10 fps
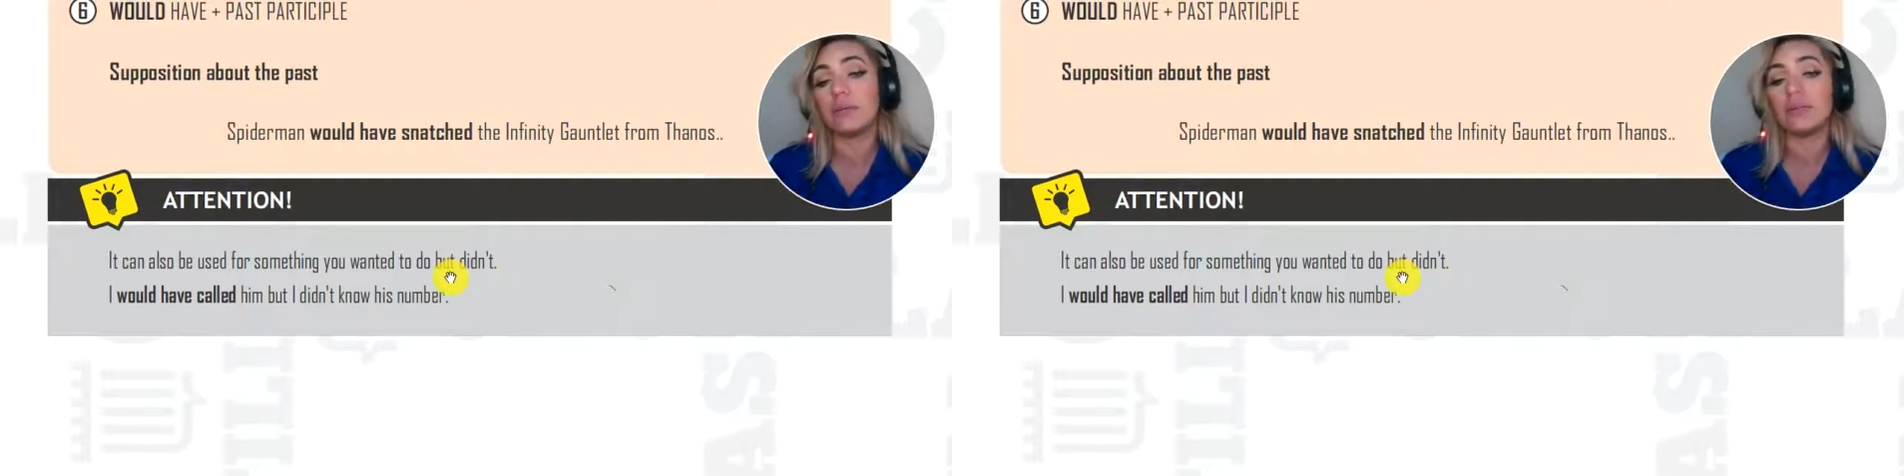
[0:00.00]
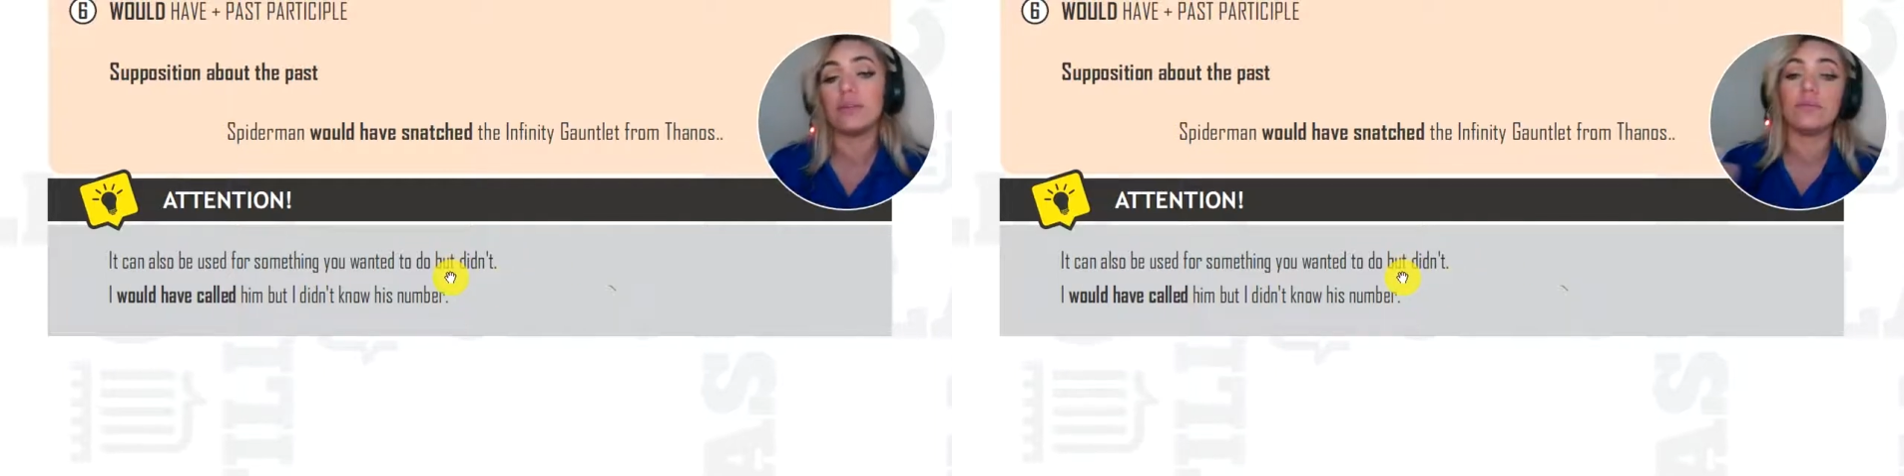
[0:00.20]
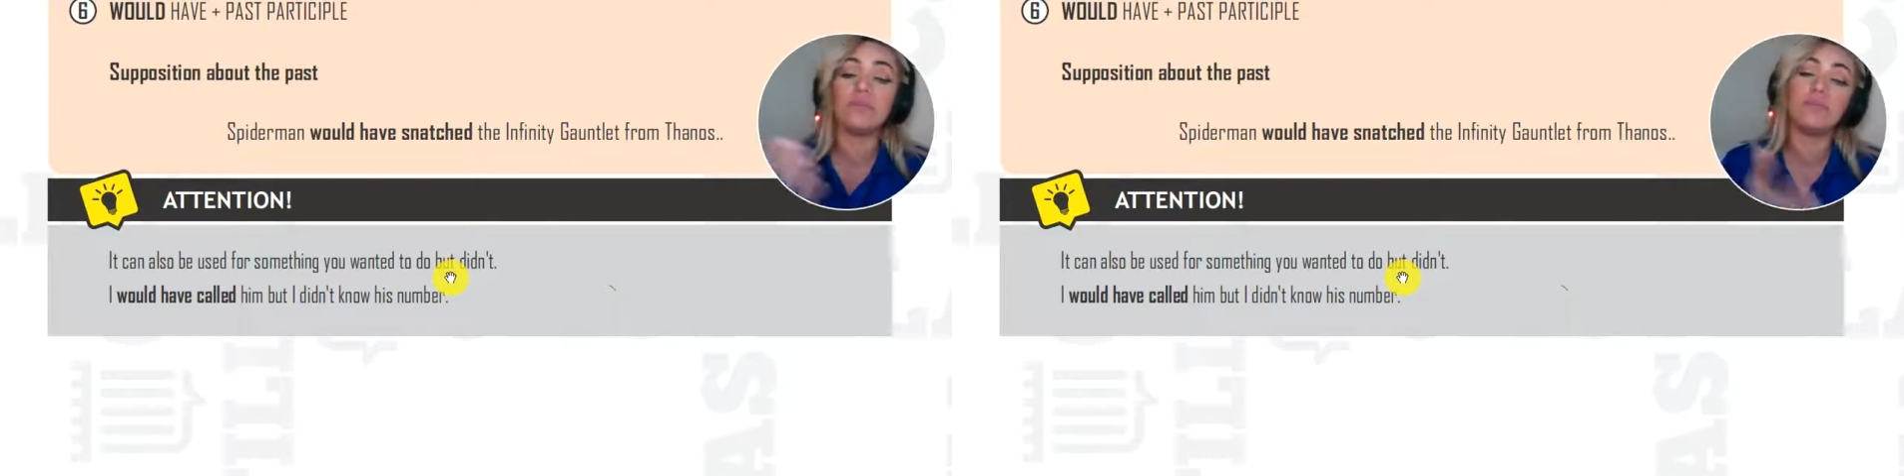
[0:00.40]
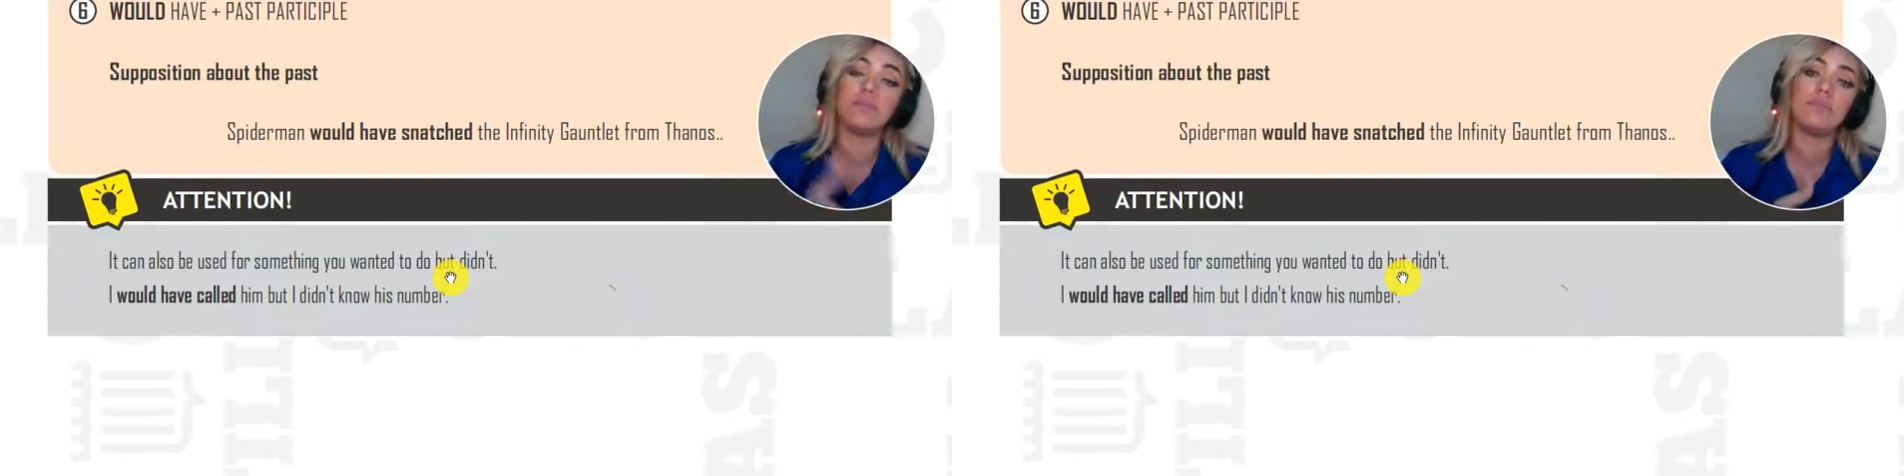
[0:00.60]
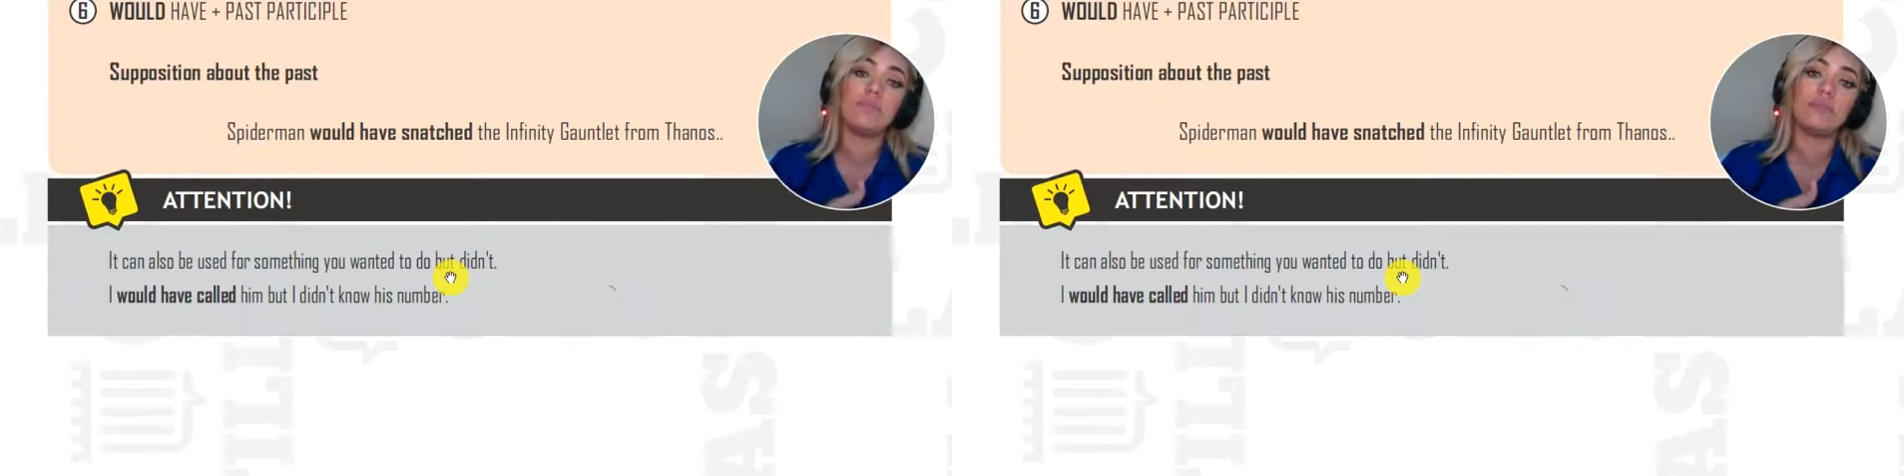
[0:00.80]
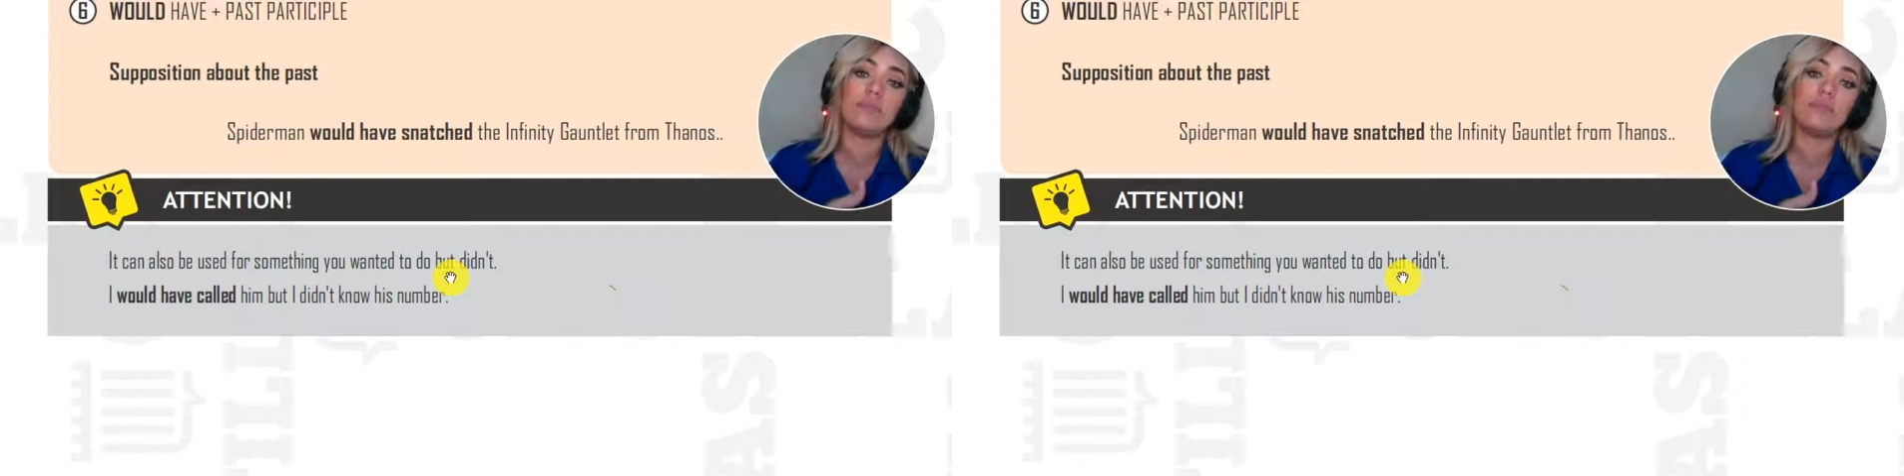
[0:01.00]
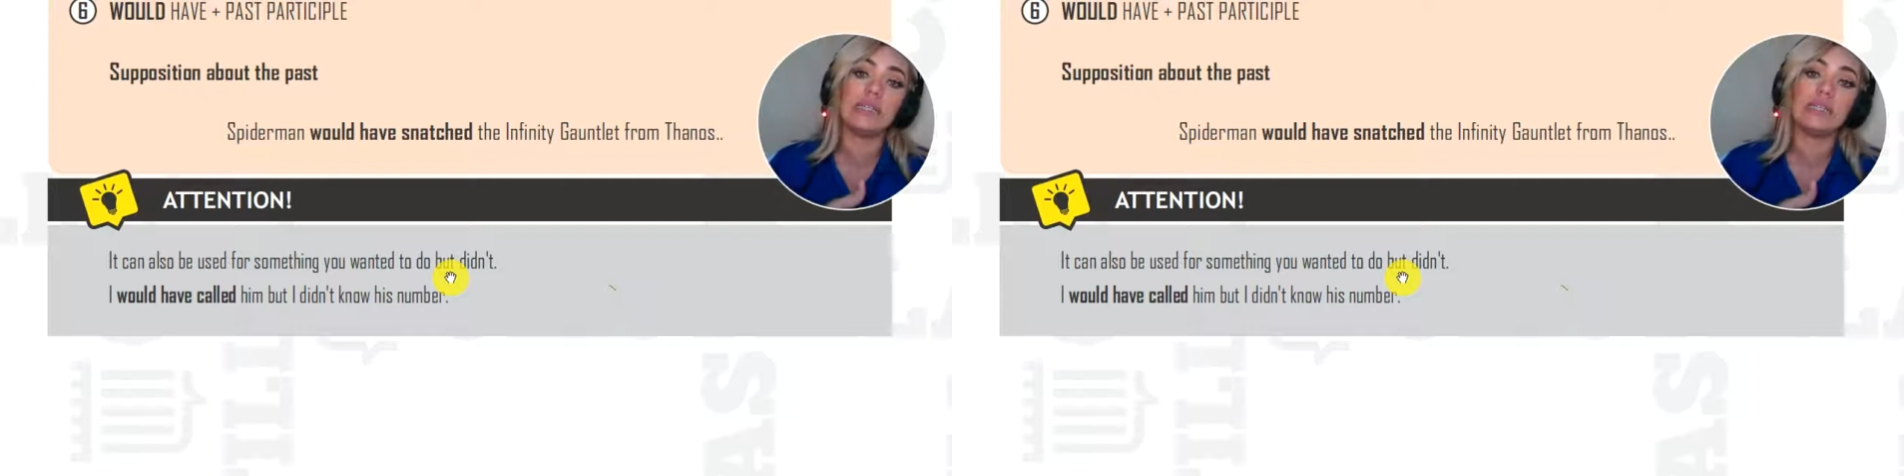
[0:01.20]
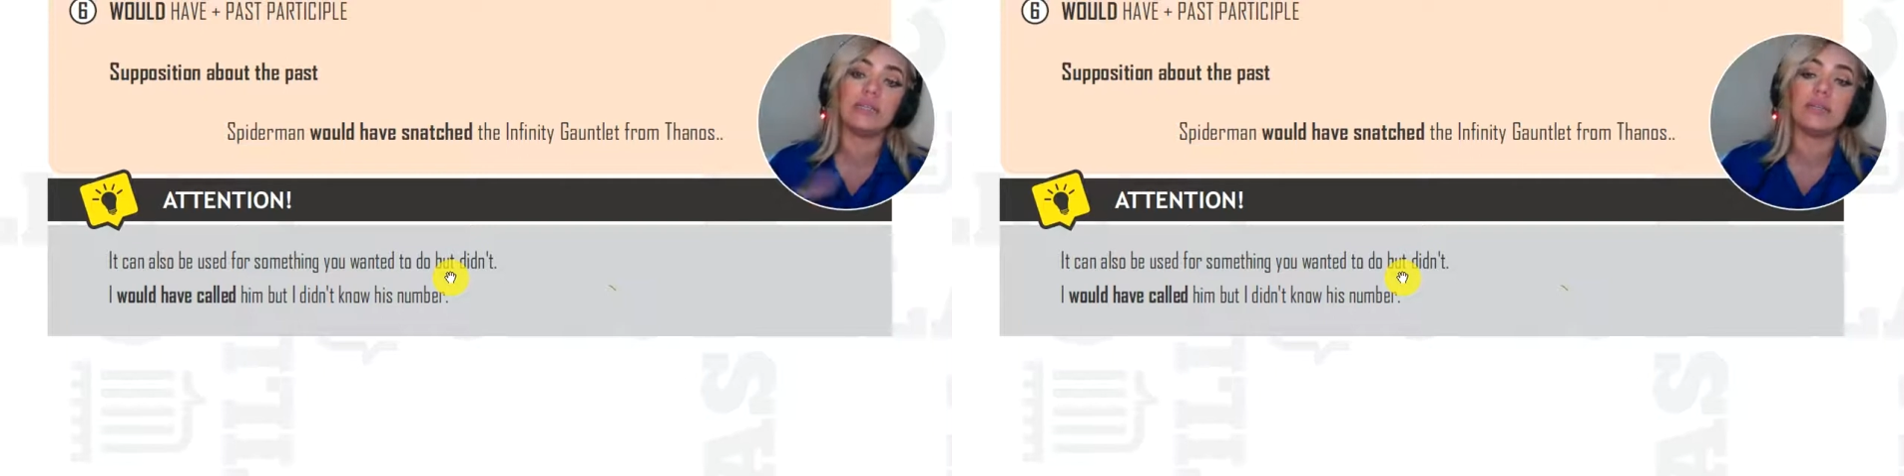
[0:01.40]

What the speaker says: but you didn't.